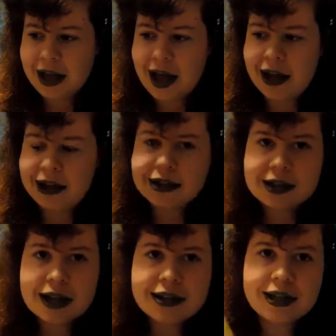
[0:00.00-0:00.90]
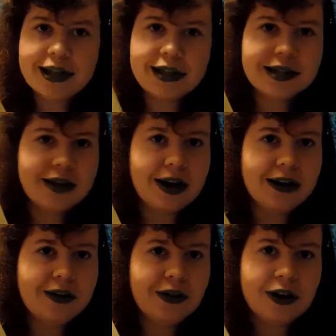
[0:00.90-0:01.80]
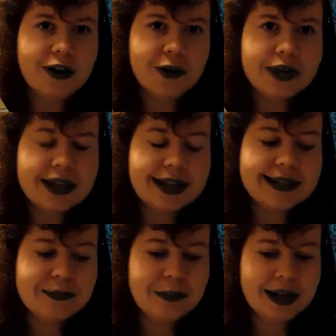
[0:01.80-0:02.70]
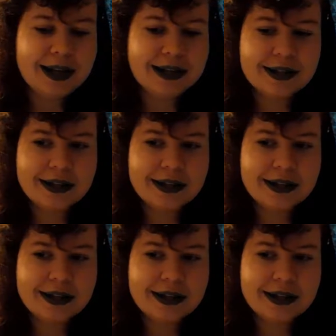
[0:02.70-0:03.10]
And it sucks that he's not no longer with us, but